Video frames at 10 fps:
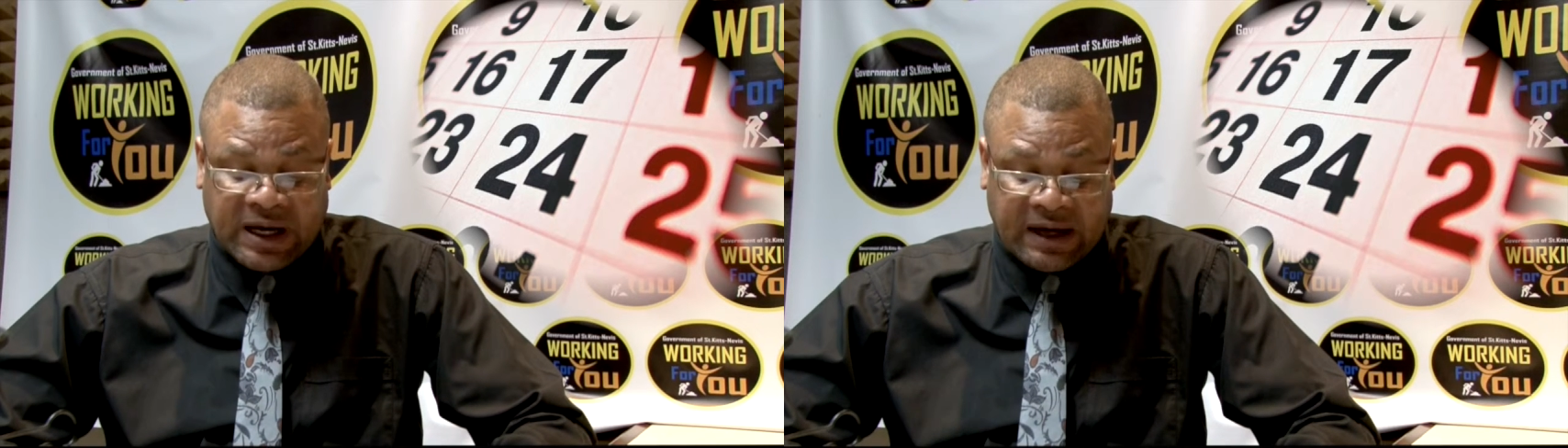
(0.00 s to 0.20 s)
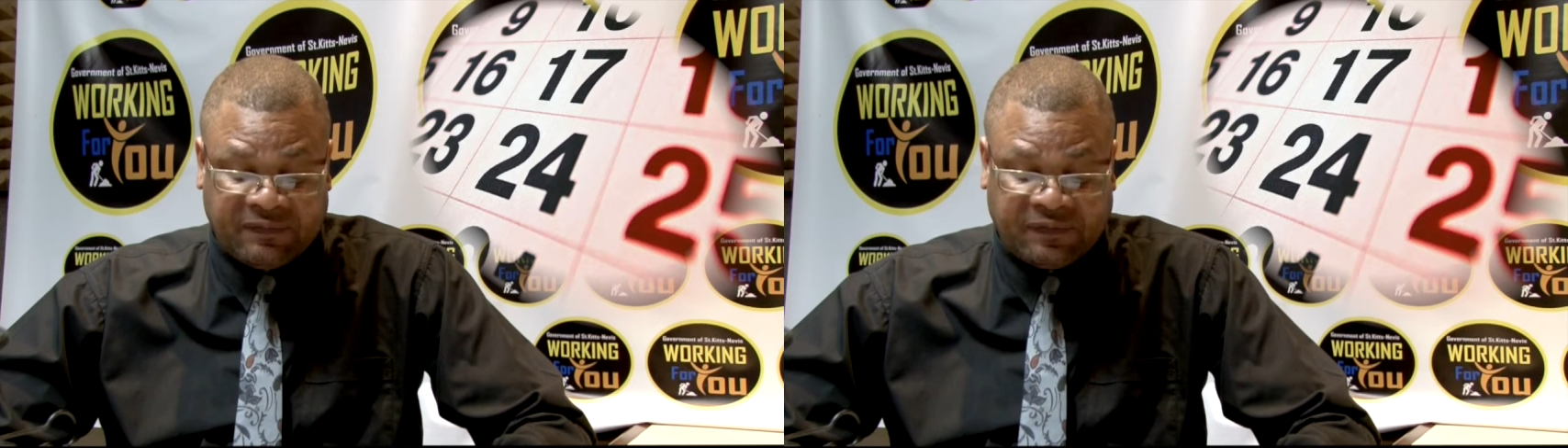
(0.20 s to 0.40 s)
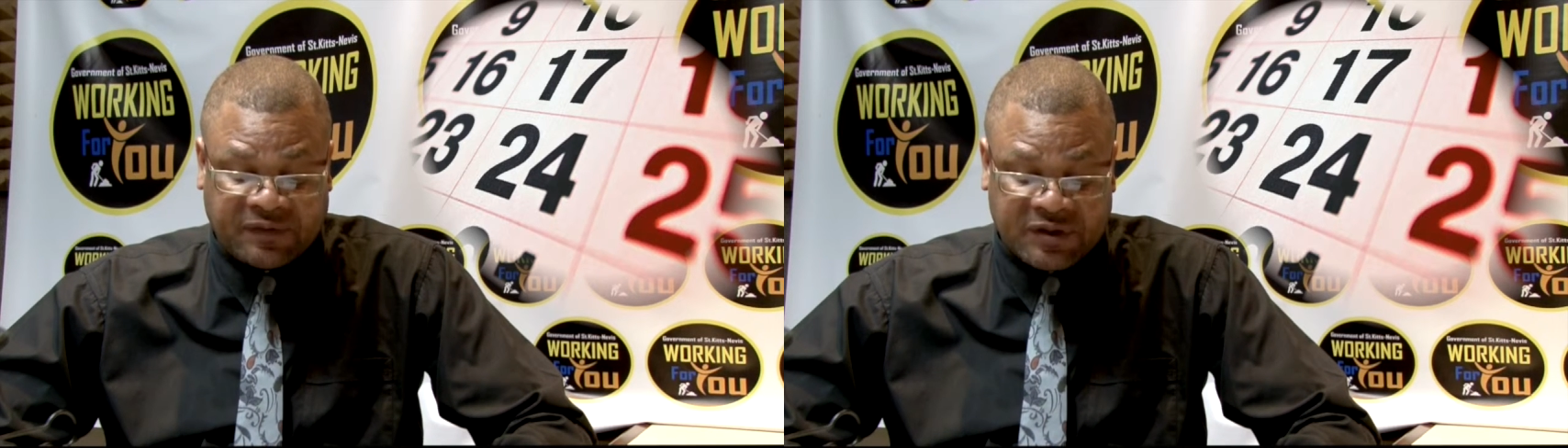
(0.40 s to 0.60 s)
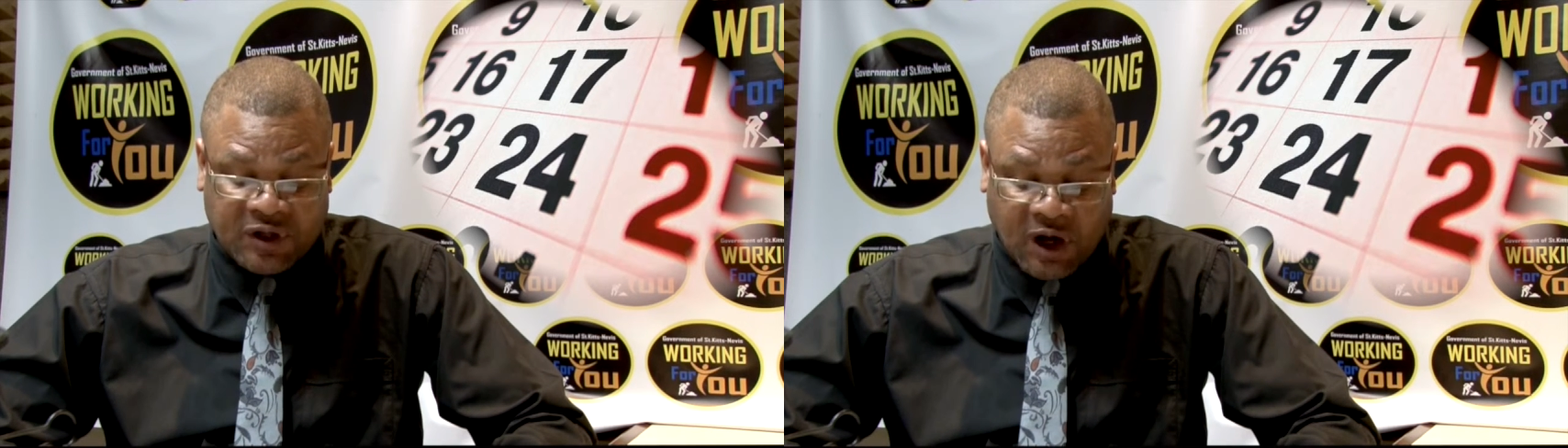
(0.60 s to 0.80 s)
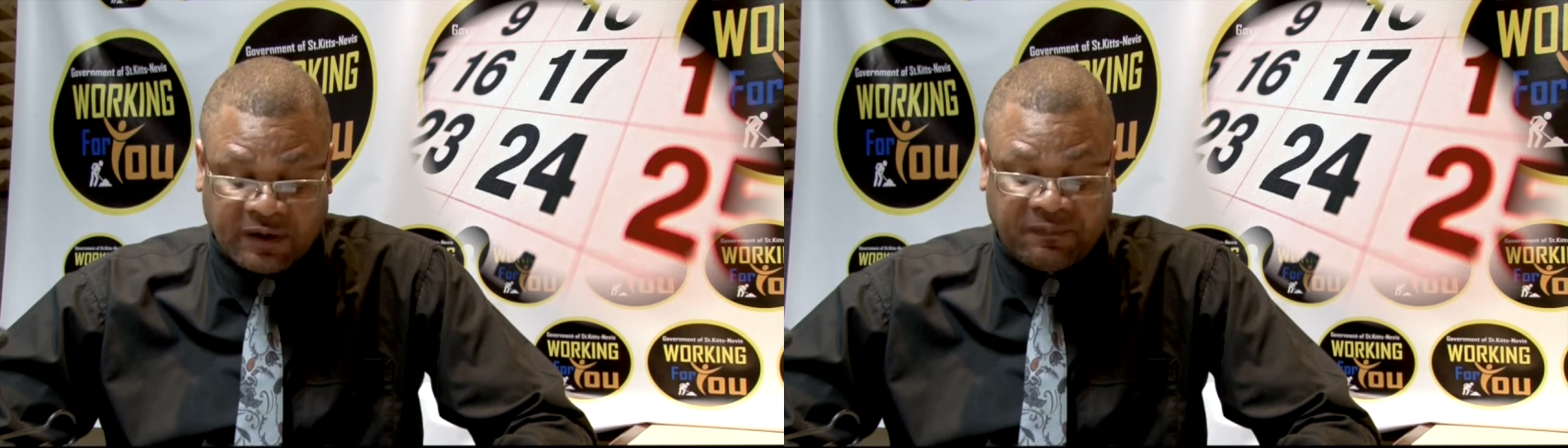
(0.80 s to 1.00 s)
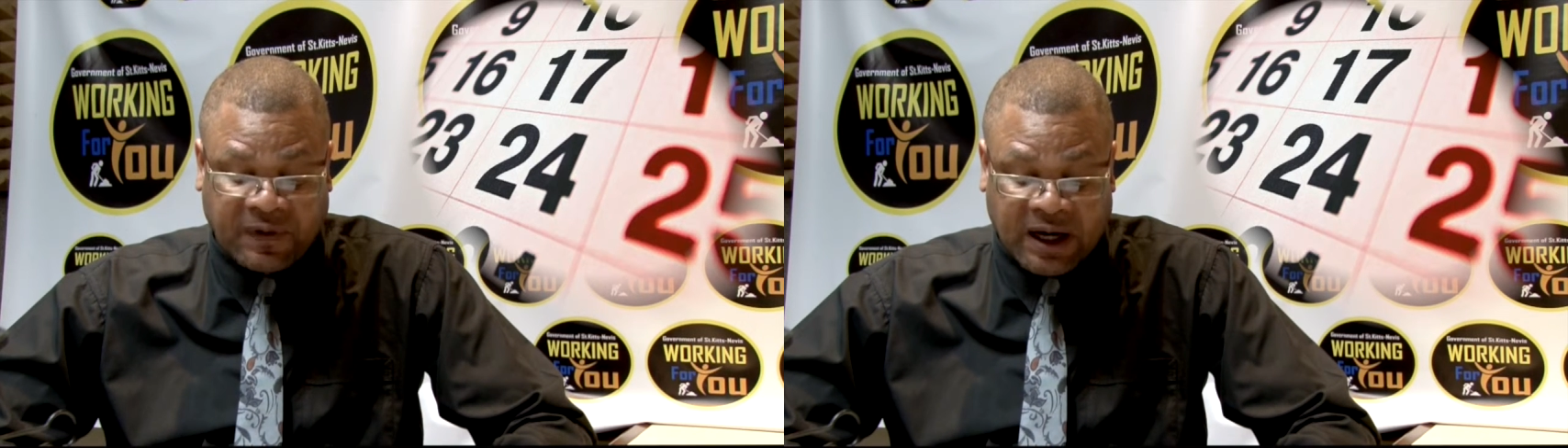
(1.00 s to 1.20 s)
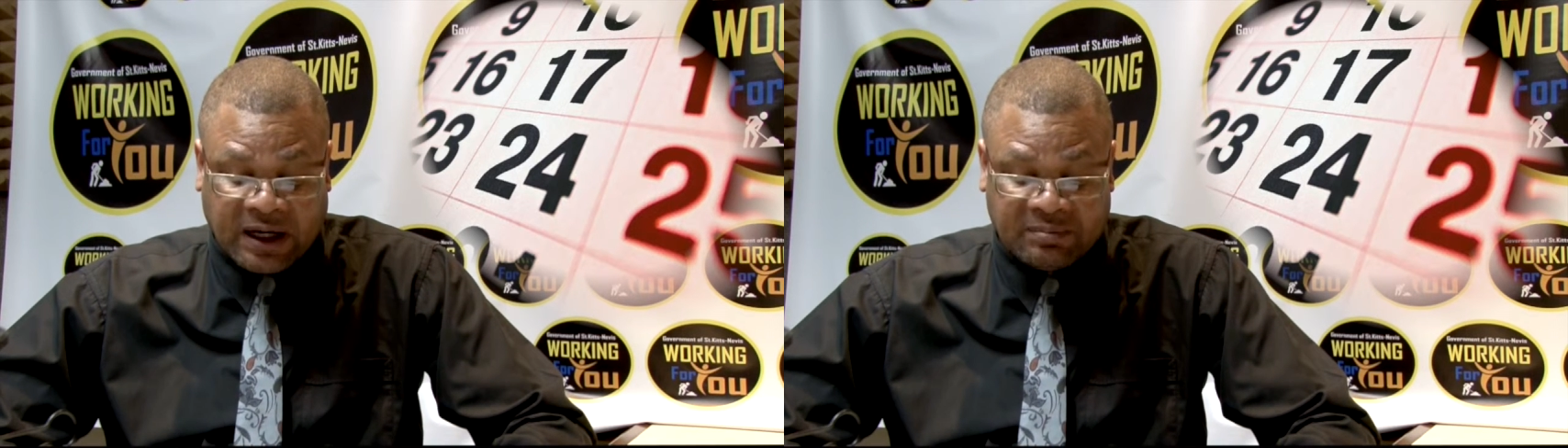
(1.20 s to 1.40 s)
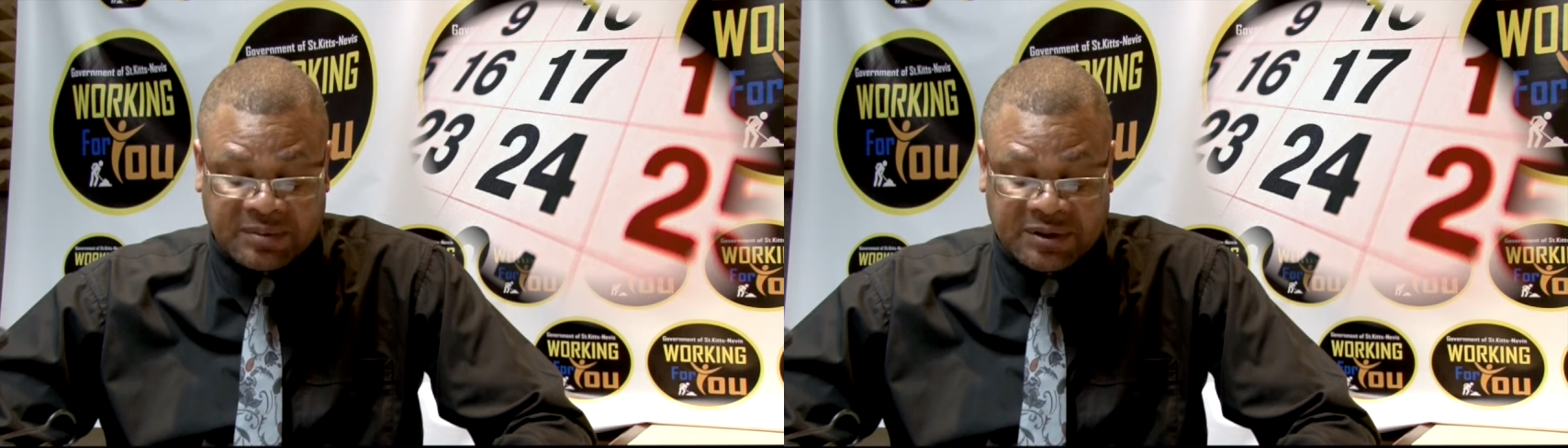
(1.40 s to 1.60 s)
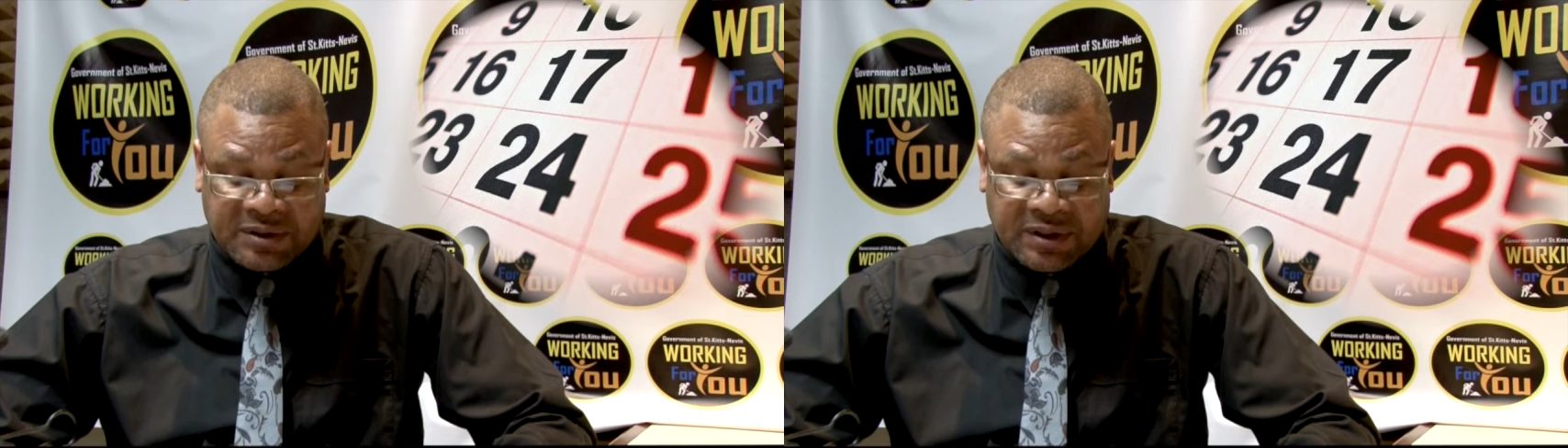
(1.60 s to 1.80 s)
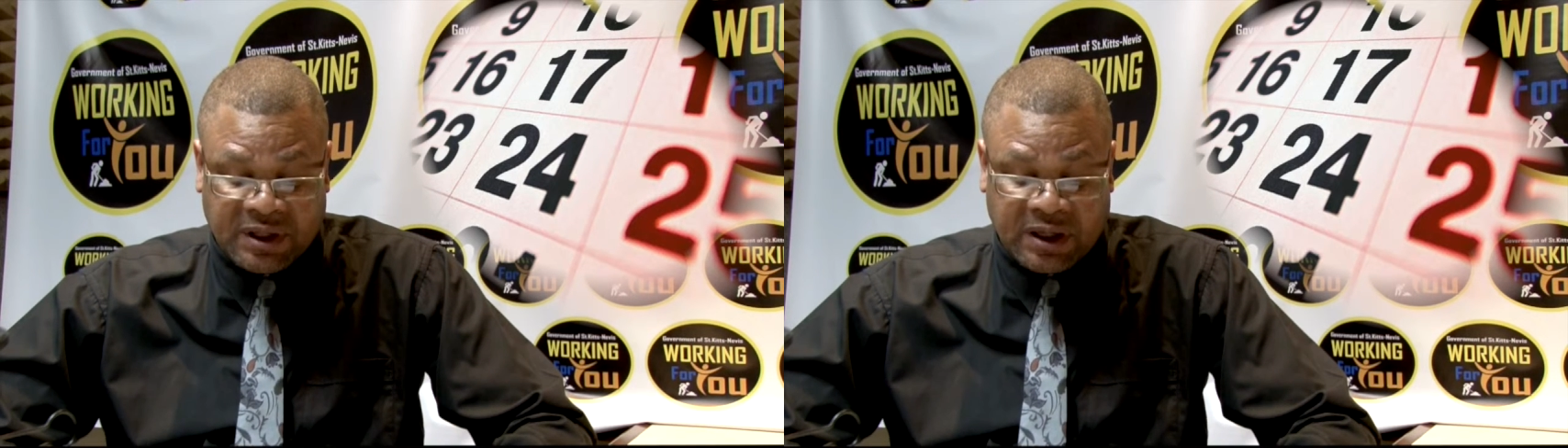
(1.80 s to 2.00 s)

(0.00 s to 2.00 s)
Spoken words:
livestock farms